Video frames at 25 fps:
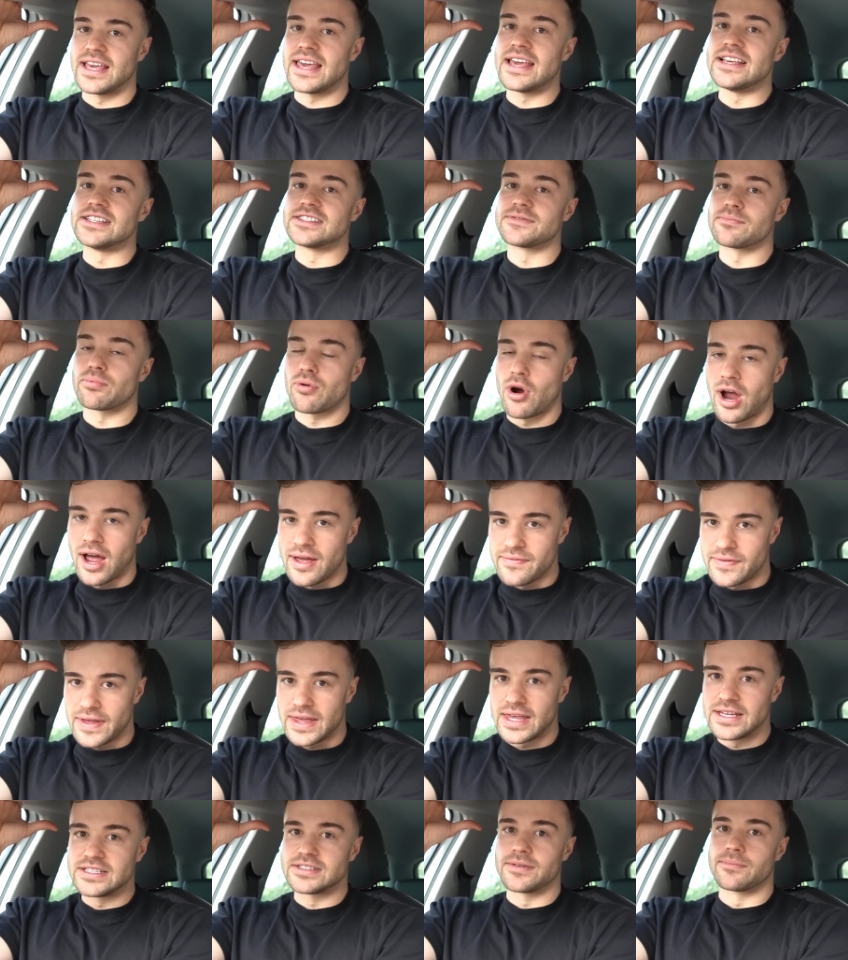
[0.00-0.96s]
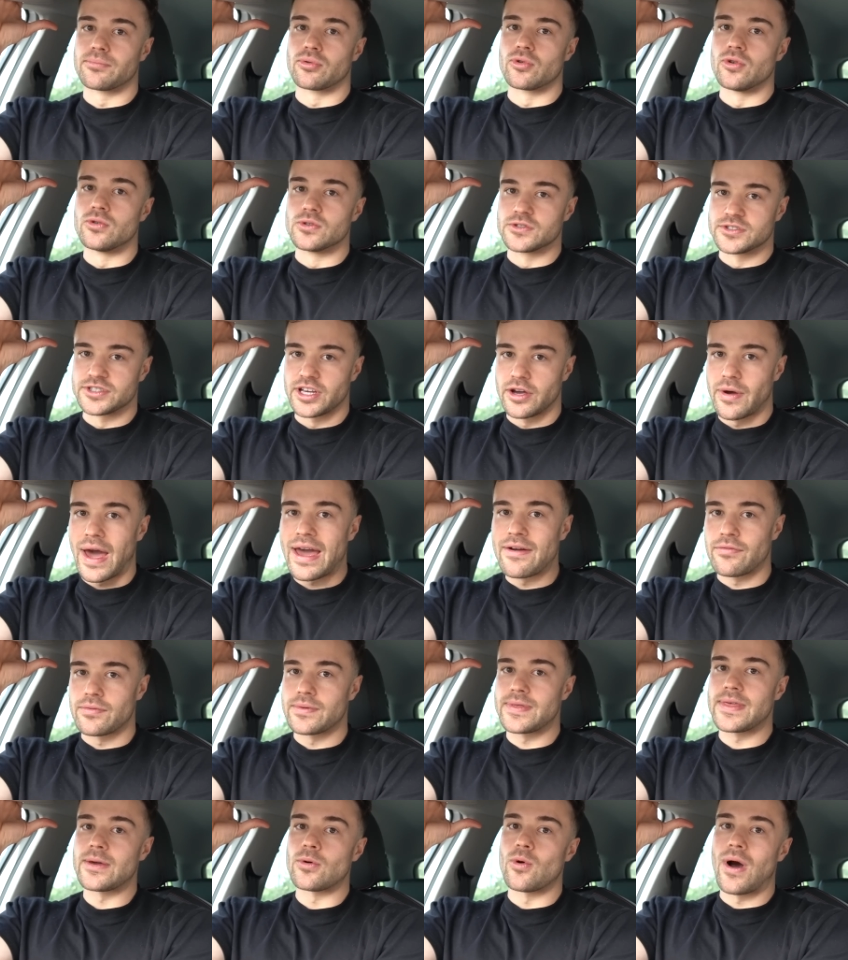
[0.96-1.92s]
It is private, it is abroad, so
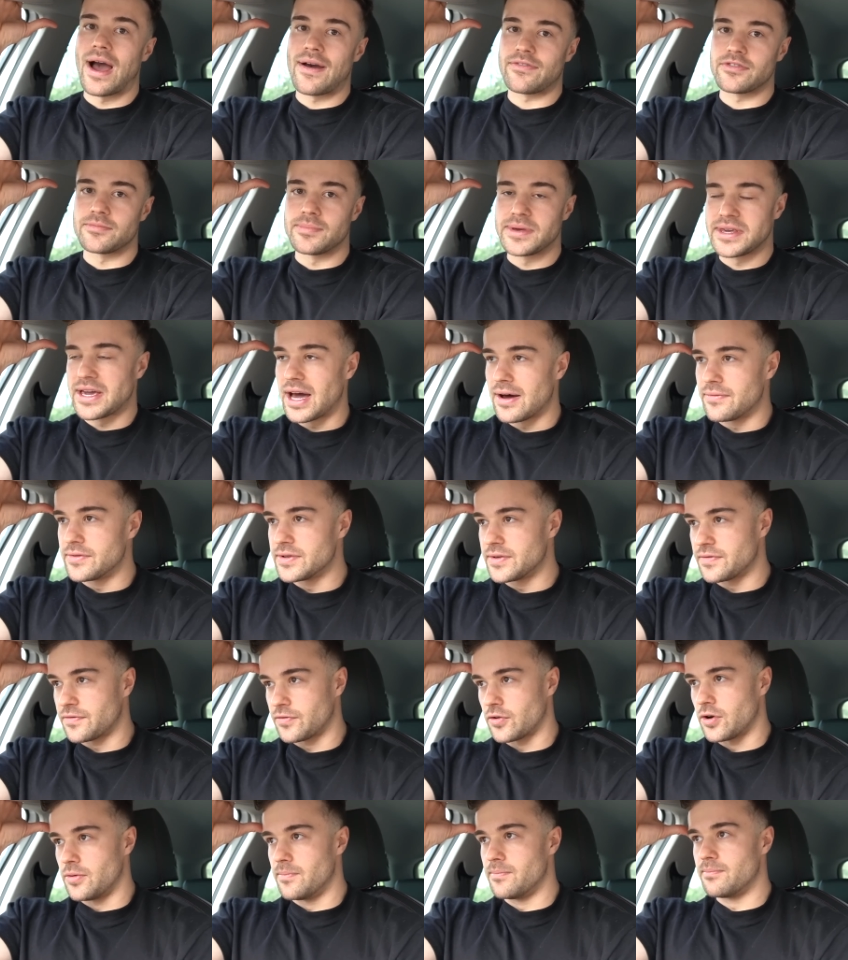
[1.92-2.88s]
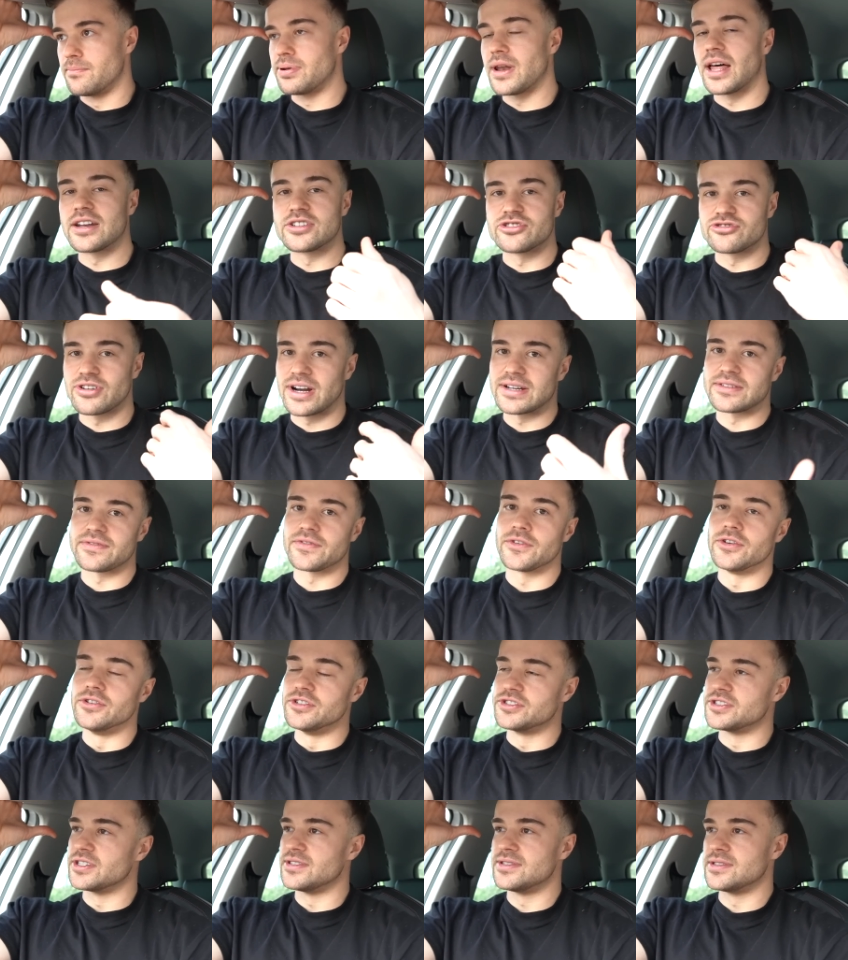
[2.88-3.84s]
everything will have to be covered from blood
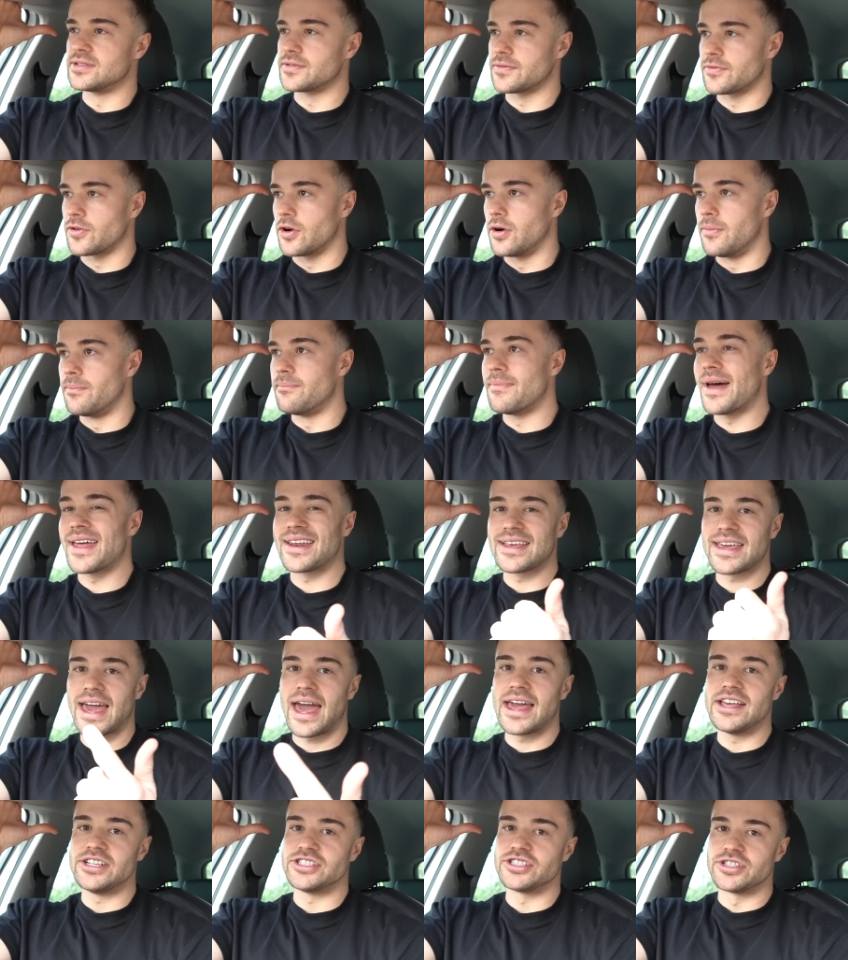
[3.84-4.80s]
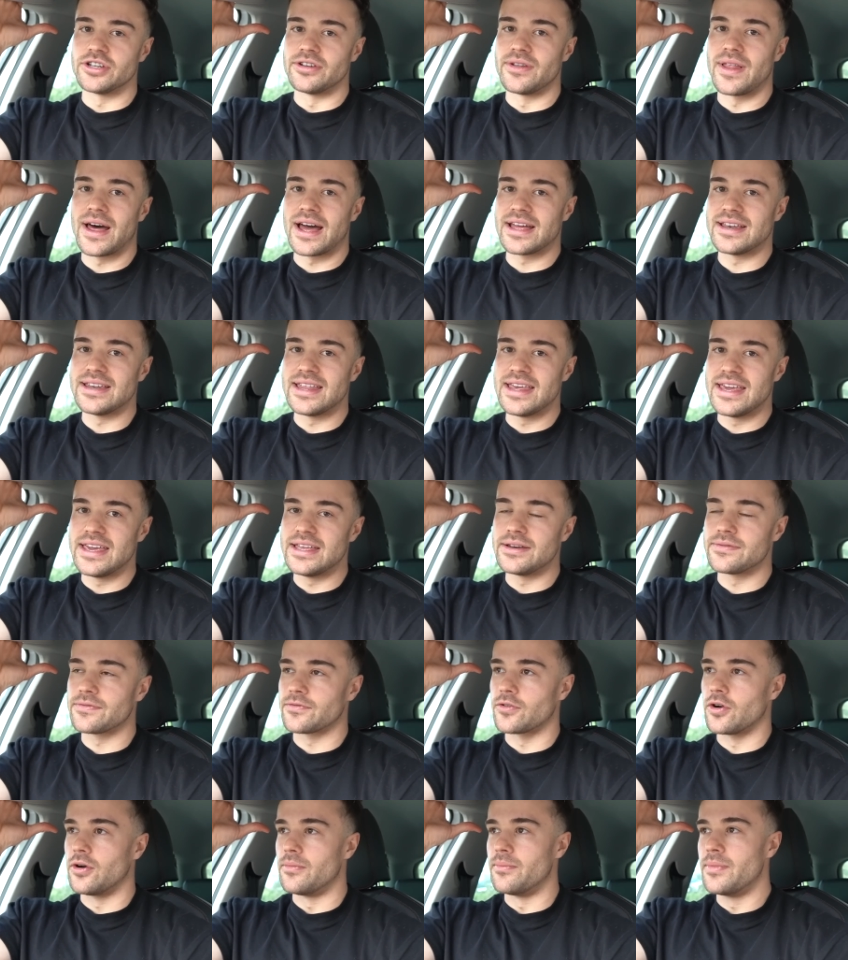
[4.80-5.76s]
transfusions, from medication that I need,
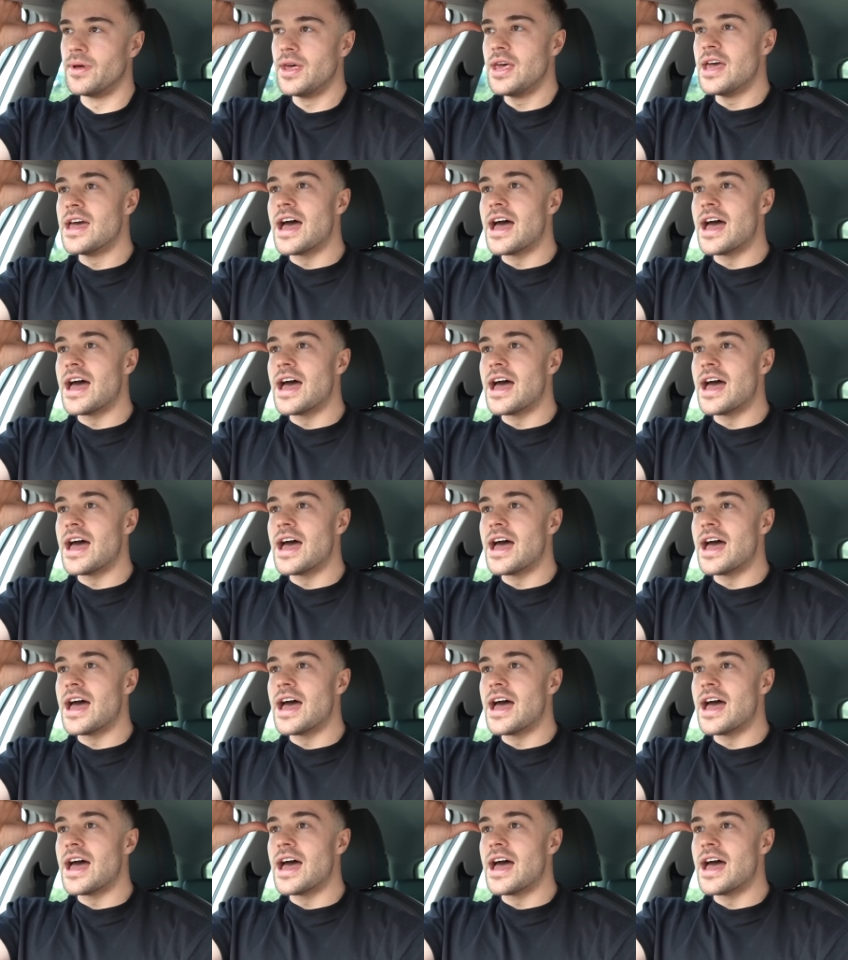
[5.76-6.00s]
from